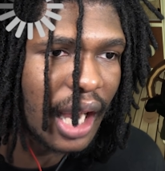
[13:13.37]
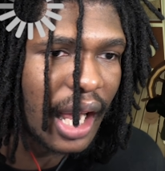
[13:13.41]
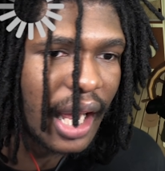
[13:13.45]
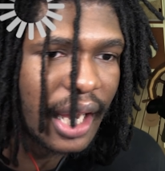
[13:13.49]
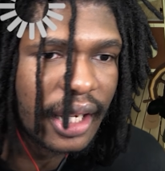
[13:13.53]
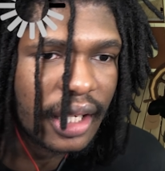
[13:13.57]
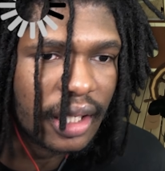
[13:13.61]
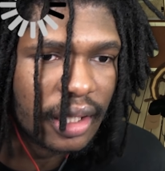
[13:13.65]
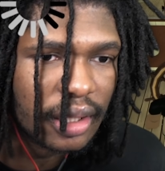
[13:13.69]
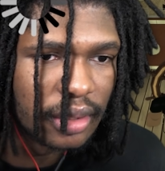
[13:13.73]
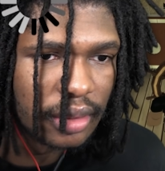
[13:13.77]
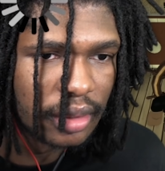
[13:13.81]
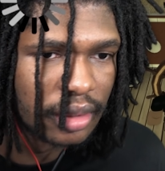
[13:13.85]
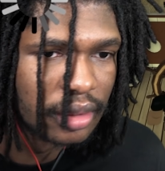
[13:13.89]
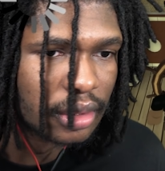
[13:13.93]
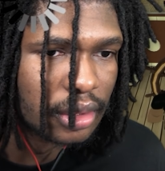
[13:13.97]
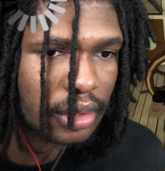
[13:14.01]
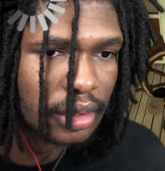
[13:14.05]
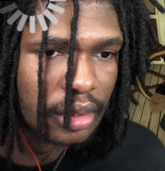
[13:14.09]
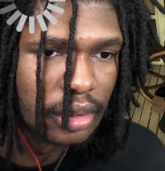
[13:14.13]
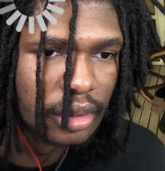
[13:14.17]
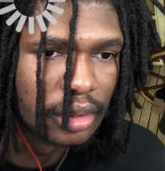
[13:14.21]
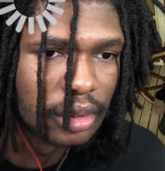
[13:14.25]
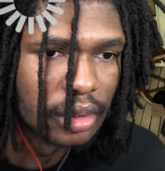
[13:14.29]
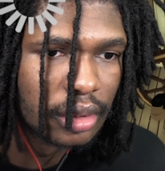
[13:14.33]
like...
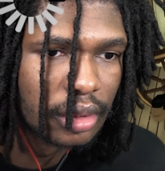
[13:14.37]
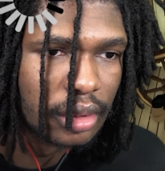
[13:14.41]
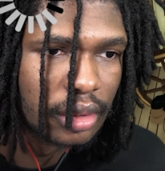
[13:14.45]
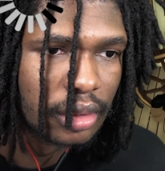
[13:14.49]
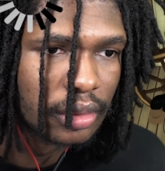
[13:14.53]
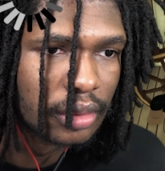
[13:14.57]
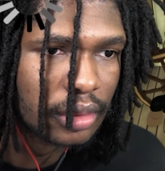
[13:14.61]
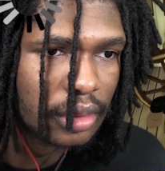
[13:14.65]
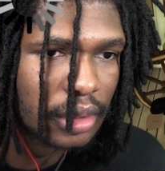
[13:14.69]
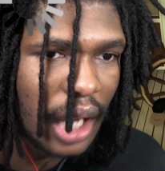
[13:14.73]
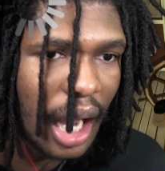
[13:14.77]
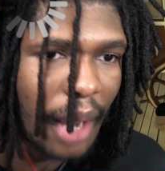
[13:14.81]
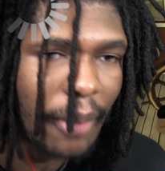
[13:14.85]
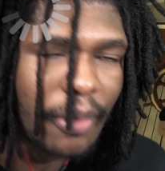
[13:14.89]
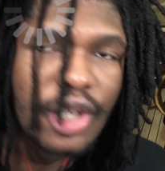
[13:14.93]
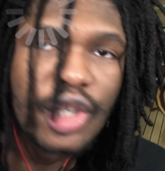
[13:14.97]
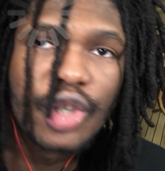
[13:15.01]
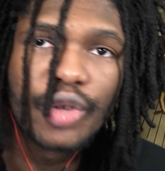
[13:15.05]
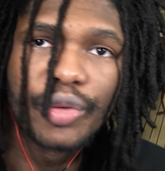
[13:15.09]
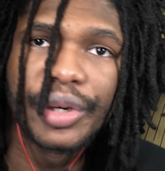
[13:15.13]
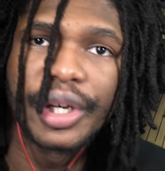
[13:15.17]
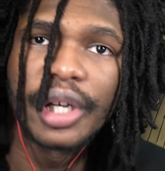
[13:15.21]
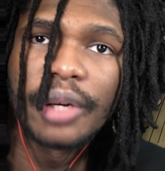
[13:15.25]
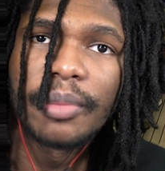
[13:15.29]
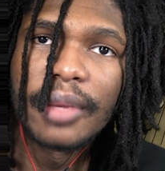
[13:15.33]
How much
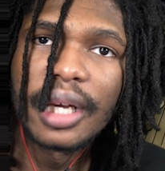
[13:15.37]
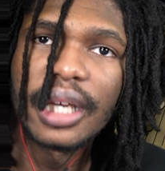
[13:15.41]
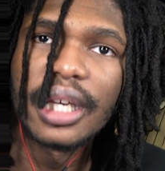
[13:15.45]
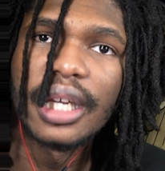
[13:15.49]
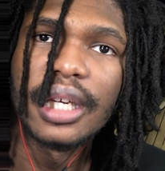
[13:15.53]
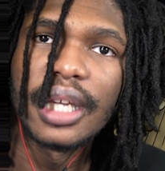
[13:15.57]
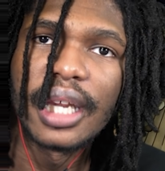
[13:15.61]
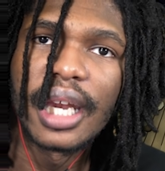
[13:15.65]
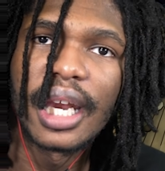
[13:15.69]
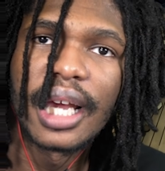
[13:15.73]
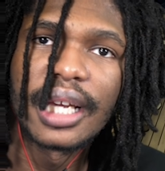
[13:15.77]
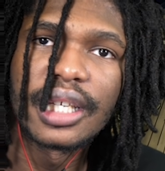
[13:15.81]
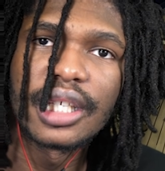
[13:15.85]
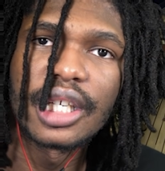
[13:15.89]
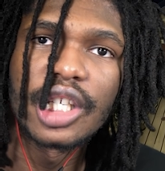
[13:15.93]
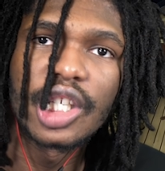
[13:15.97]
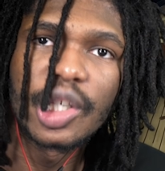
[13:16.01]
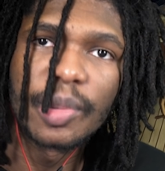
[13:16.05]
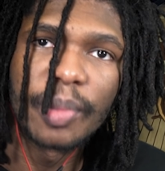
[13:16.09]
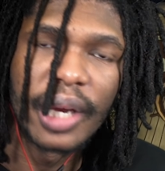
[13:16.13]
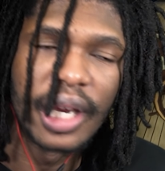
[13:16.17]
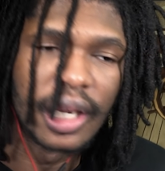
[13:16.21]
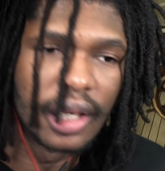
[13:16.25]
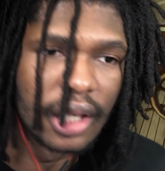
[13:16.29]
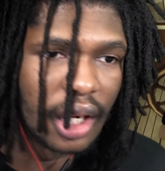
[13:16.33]
real money did I just
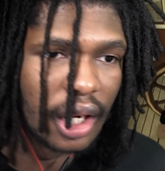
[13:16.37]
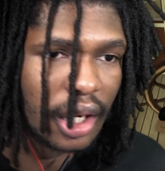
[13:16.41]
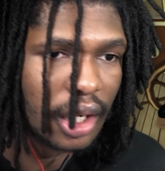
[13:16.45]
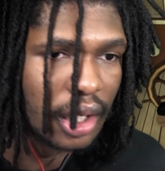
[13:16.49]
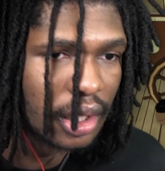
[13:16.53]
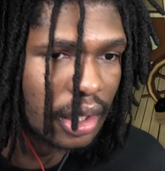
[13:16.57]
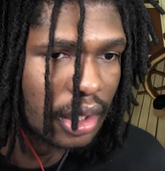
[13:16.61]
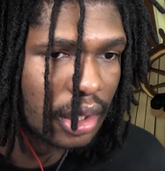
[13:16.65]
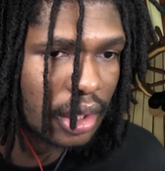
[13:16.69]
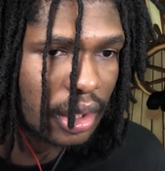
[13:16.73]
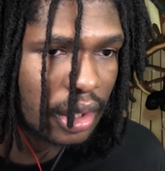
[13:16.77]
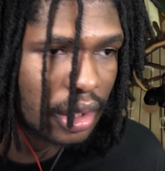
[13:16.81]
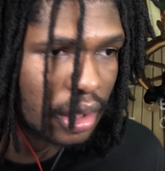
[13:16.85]
spend, y'all?